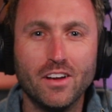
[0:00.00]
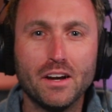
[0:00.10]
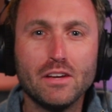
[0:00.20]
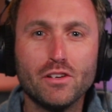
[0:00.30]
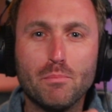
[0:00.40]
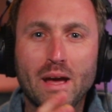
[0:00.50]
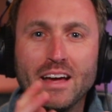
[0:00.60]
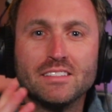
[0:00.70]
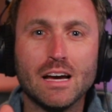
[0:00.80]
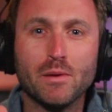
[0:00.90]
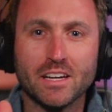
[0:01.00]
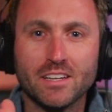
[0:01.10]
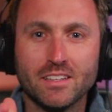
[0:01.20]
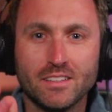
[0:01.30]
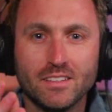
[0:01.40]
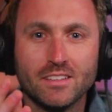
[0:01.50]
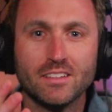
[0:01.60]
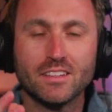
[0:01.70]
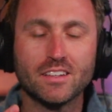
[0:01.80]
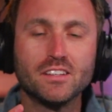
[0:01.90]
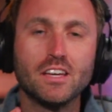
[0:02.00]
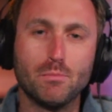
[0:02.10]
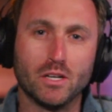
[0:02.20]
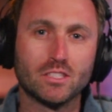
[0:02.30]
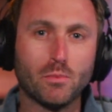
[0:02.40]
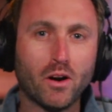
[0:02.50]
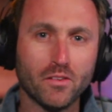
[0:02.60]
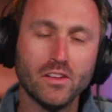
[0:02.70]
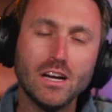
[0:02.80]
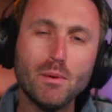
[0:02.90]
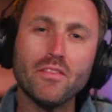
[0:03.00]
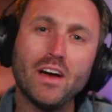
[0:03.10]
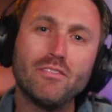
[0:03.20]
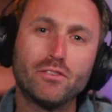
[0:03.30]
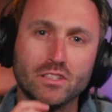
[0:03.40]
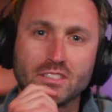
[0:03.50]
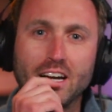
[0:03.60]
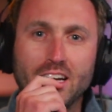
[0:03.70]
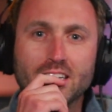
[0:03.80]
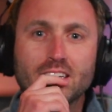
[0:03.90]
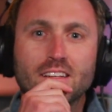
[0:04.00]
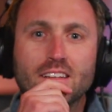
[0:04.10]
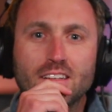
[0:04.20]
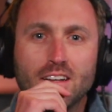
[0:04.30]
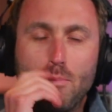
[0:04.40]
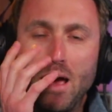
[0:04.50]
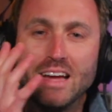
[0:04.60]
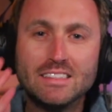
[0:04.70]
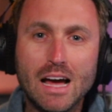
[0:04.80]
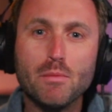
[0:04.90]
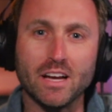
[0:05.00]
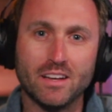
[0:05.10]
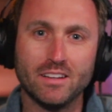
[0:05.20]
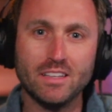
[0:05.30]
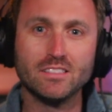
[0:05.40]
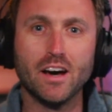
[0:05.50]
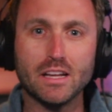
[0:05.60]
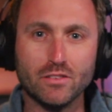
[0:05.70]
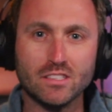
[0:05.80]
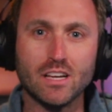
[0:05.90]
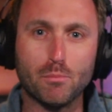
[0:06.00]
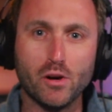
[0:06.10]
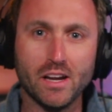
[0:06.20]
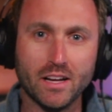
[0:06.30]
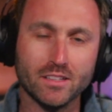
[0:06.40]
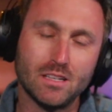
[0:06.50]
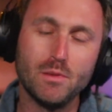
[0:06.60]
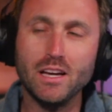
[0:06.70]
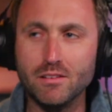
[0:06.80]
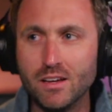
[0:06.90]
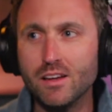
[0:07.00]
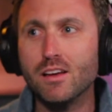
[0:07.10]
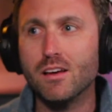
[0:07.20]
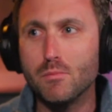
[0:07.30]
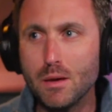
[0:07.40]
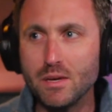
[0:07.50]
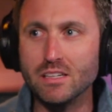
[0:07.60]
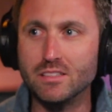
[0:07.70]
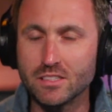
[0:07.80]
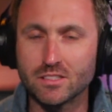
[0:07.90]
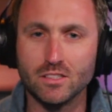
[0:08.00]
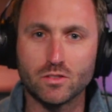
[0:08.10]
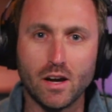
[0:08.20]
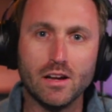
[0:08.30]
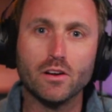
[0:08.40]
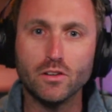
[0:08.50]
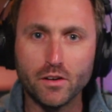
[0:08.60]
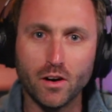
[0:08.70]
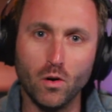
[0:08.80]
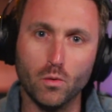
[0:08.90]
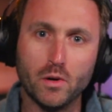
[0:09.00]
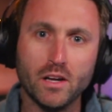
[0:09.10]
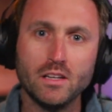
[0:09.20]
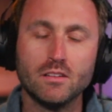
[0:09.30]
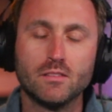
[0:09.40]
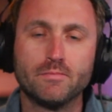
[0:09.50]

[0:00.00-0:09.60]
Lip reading: Not even a pandemic can keep us apart. Think about that for a second. A pandemic is not even separating us. I mean, maybe in distance right now. You're at home, right?